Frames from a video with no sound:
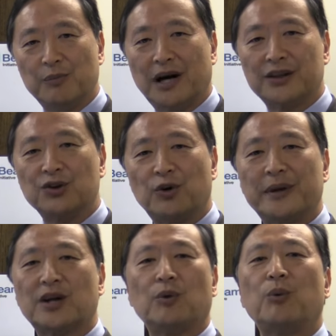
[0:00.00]
But no
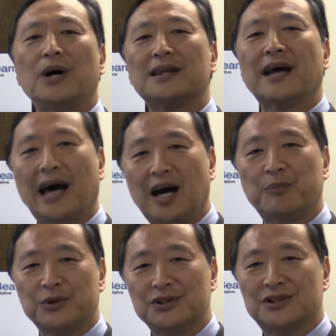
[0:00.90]
matter what
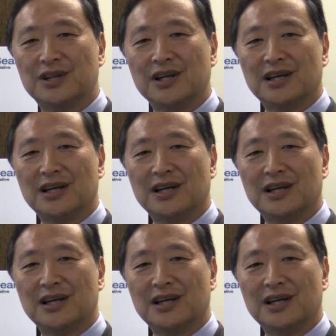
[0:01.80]
happens,